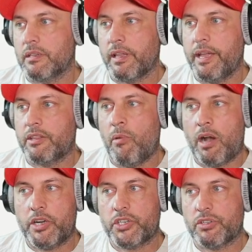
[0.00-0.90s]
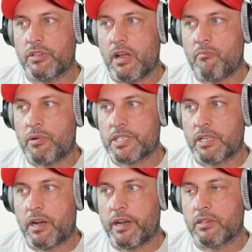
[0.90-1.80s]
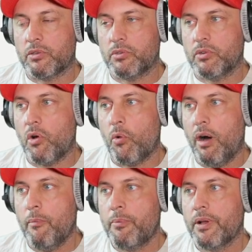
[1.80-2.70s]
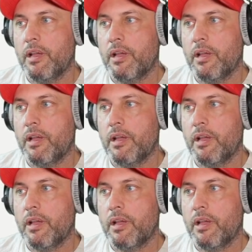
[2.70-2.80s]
late March the numbers starting to go up